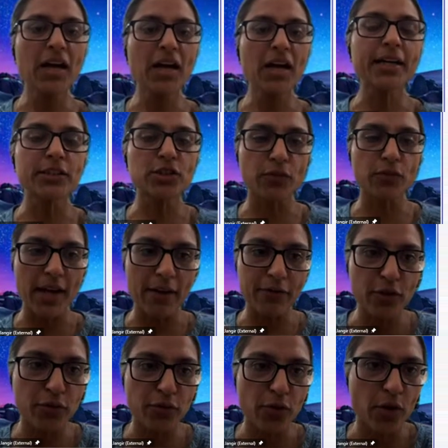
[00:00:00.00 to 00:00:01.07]
Again, so we
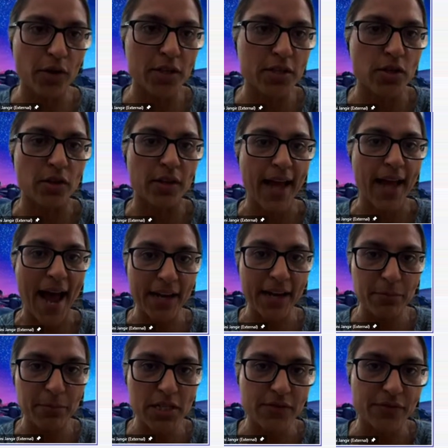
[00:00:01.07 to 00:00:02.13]
have to focus on the
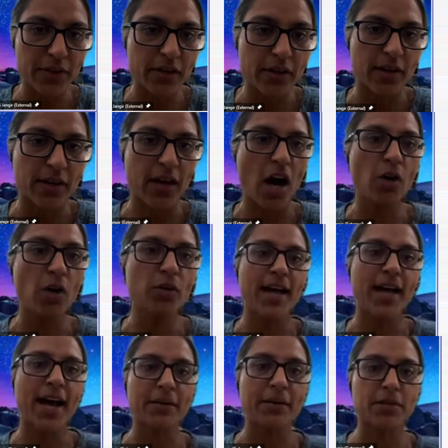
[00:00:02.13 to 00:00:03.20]
atmosphere and how
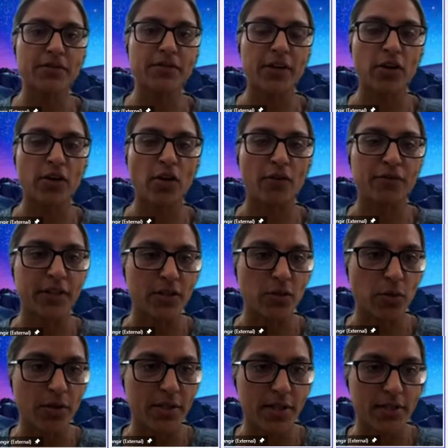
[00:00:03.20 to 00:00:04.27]
the atmosphere of the
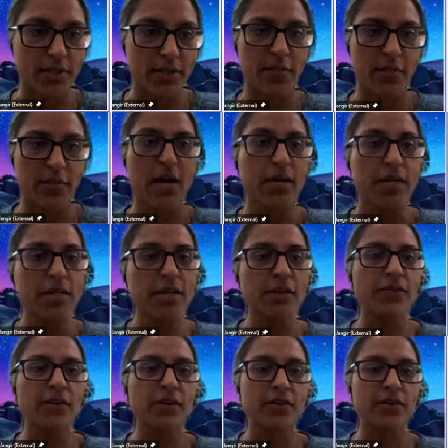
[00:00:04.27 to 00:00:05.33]
solar system
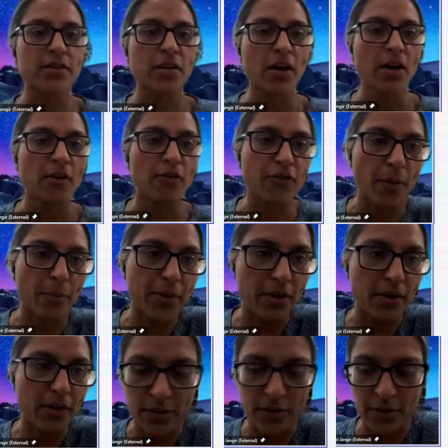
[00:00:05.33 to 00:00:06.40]
differs from
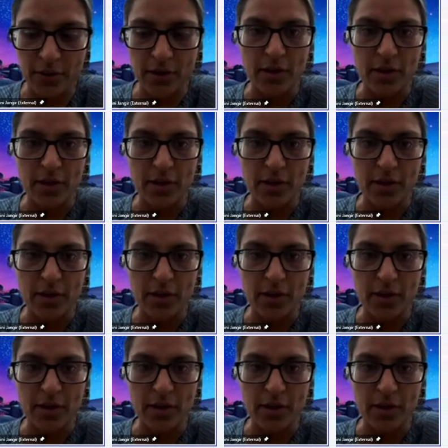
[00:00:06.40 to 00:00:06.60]
the Earth.